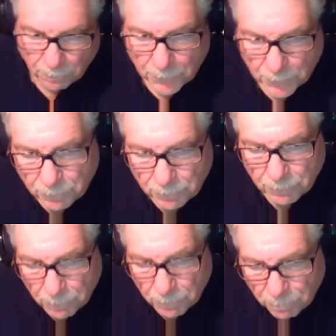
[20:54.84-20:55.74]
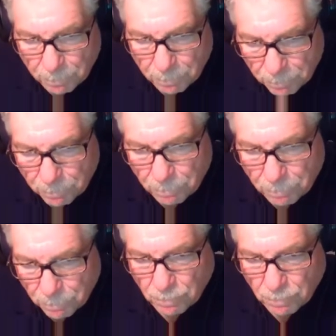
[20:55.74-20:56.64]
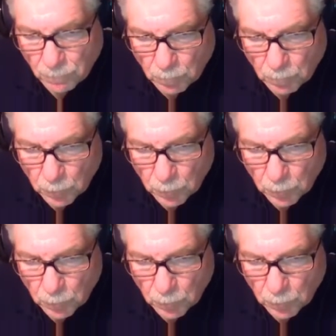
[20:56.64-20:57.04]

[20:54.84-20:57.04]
create an opening where